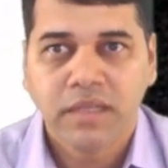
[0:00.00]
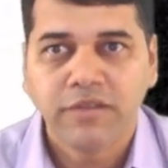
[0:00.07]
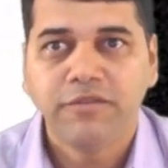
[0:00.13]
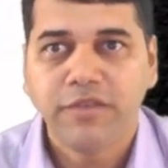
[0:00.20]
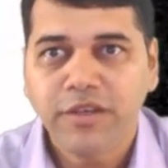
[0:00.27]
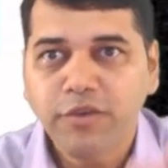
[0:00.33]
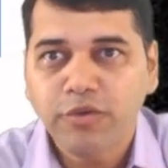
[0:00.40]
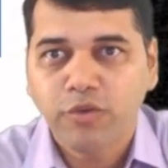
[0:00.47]

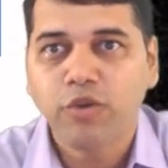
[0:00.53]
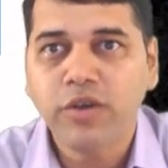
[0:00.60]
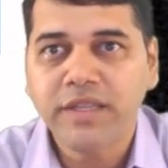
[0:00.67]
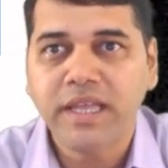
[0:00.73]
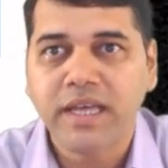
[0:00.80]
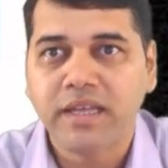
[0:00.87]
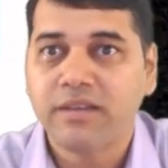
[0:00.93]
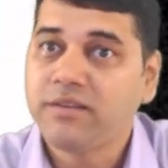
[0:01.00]
When you go
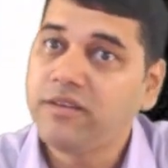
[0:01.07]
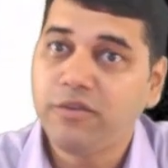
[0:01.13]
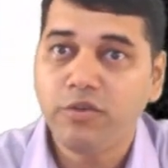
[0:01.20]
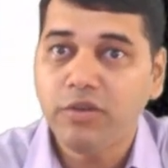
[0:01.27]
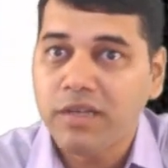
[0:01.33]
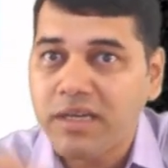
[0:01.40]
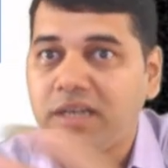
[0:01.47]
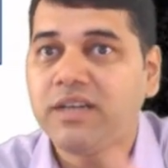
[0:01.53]
there, since
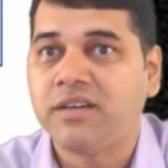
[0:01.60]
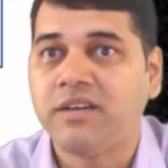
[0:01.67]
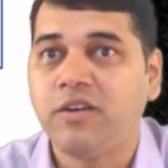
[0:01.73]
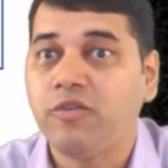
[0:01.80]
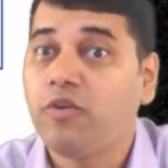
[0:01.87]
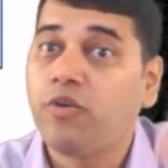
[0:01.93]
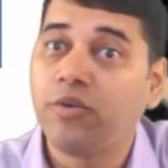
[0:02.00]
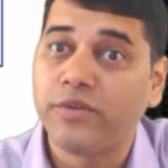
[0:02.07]
you learned, now,
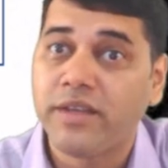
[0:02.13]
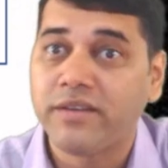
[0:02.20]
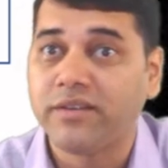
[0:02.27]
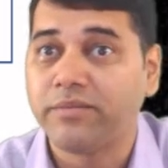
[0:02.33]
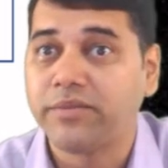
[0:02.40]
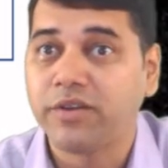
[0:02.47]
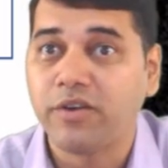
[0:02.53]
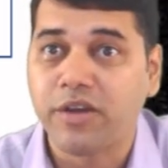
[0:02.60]
oh, there is
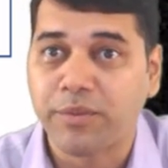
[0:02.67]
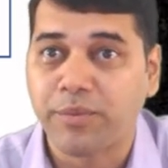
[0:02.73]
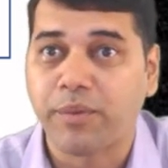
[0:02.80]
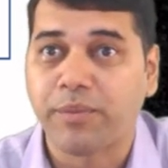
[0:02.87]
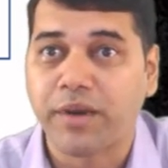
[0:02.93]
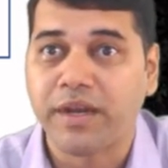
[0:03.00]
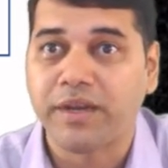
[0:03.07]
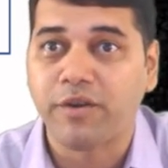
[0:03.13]
something called a
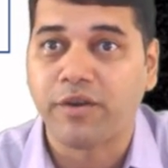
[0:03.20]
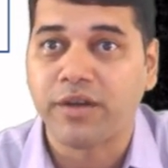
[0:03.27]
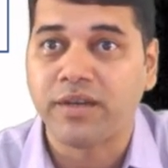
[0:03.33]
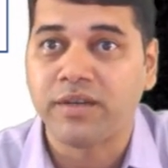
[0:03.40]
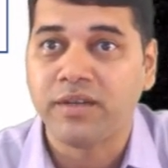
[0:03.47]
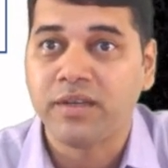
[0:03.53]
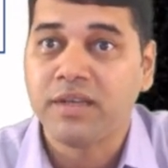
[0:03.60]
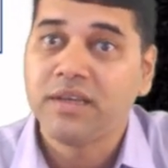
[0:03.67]
propriety audit.
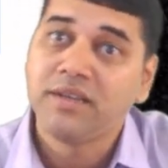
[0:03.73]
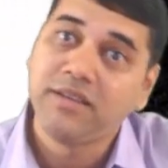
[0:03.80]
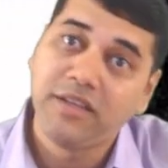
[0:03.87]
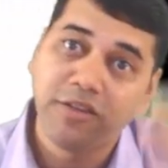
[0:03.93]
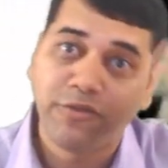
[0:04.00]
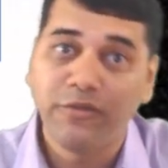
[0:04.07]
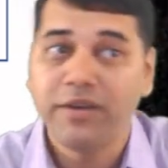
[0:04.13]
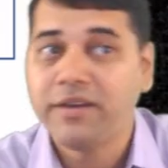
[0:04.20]

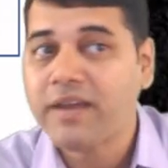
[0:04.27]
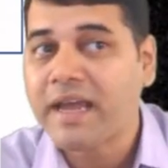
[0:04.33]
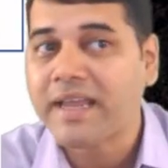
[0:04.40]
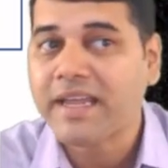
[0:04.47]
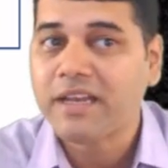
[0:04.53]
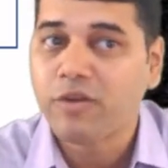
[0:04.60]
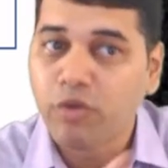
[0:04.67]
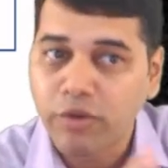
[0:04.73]
This way I
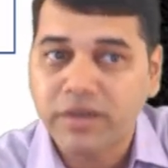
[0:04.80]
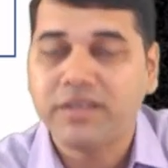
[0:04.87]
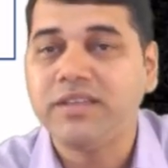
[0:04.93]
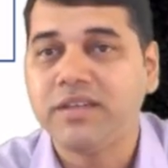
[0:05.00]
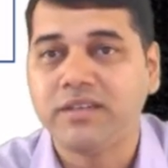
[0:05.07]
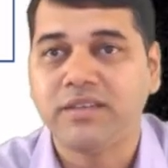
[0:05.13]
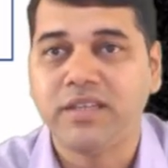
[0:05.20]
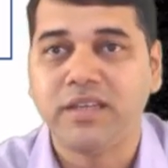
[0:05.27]
can look
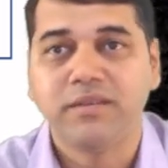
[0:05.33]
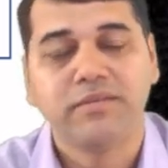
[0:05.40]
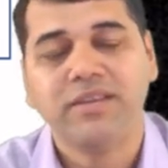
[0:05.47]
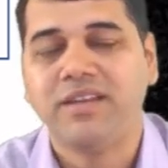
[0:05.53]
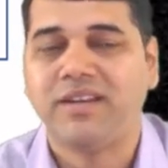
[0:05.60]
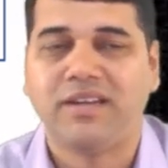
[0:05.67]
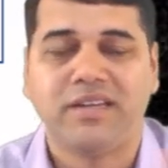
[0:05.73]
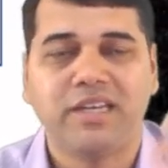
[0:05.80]
the thing.
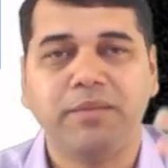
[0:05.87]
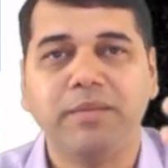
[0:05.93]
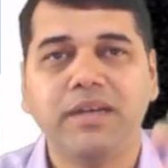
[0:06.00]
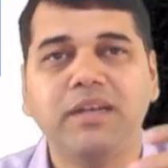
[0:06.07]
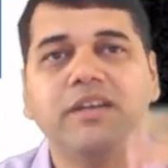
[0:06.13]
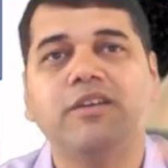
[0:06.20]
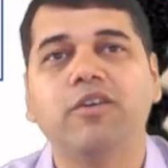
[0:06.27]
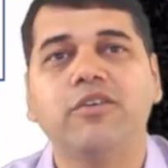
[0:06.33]
See,
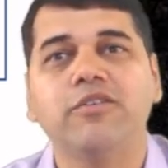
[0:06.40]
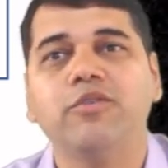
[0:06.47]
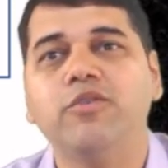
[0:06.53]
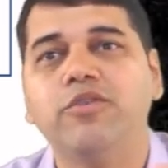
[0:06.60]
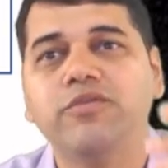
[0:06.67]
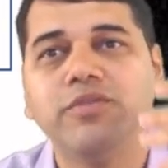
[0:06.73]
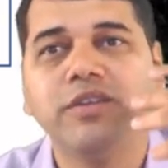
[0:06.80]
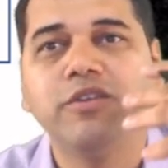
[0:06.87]
ultimately it all
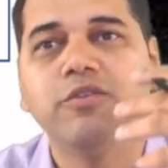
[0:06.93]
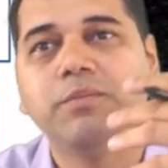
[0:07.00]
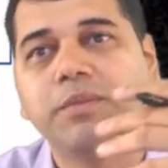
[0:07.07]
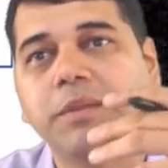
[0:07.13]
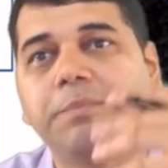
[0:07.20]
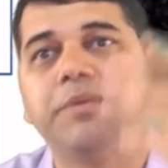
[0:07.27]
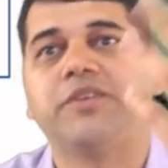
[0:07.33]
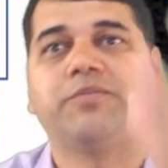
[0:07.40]
goes with you,
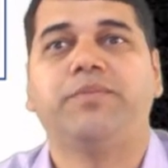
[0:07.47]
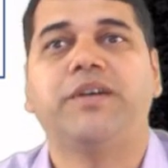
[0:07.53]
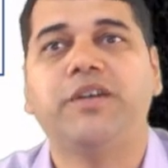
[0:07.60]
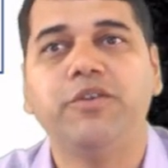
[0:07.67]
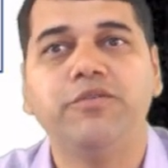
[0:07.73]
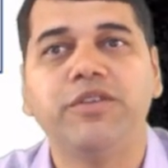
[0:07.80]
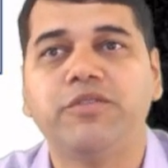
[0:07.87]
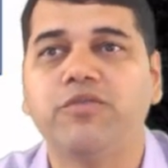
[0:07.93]
the
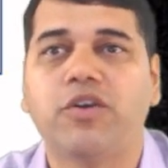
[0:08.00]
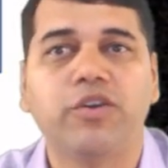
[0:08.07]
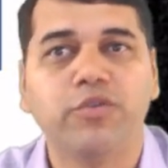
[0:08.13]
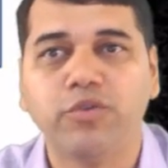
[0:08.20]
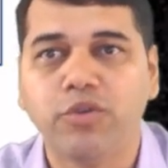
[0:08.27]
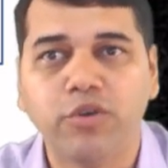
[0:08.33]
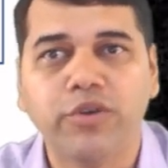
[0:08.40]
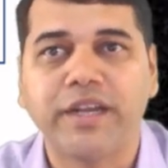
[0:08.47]
perspective with what
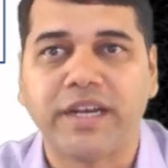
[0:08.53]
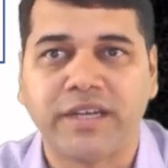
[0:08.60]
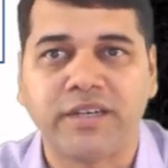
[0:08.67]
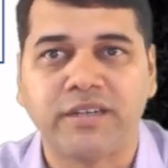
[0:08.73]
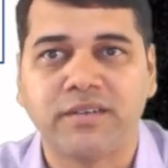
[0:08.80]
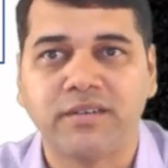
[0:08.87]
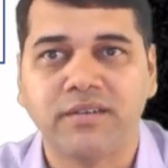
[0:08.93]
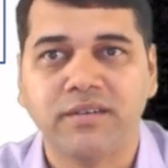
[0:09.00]
you look at it.